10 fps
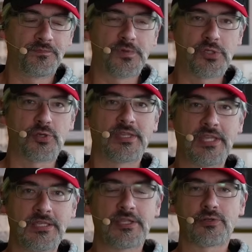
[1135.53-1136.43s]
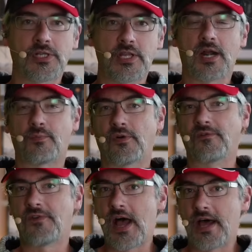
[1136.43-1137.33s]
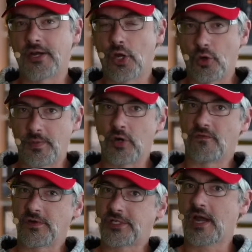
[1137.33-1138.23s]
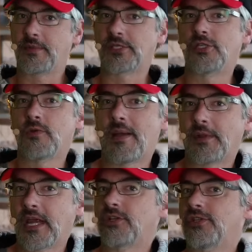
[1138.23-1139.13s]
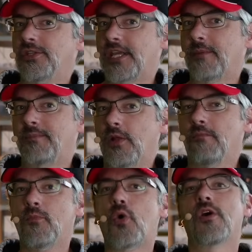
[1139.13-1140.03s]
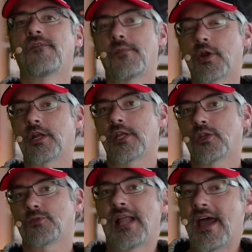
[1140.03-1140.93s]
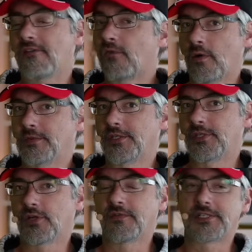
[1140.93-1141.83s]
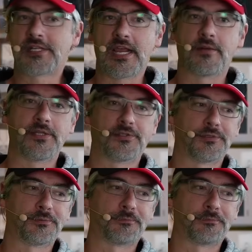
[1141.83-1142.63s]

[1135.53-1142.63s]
So I think that there's a lot of bravado, but over time, as new applications get built, more of them are going to use platform as a service databases.